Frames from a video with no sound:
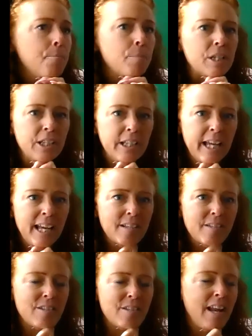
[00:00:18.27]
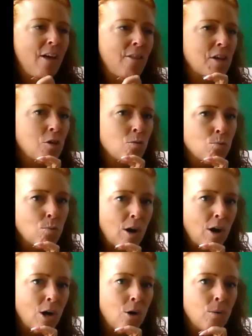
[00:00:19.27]
plants and how they
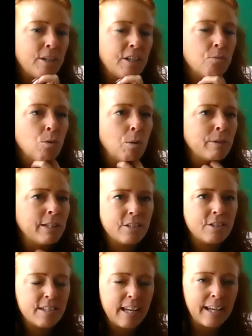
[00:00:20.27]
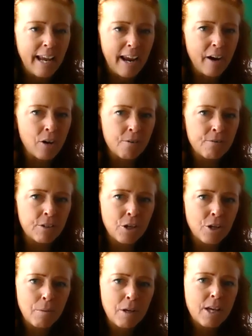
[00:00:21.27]
grow and what we need to take care of
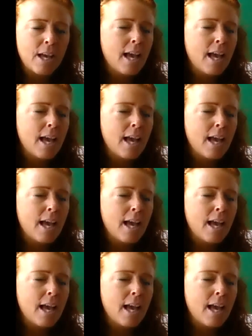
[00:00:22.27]
them.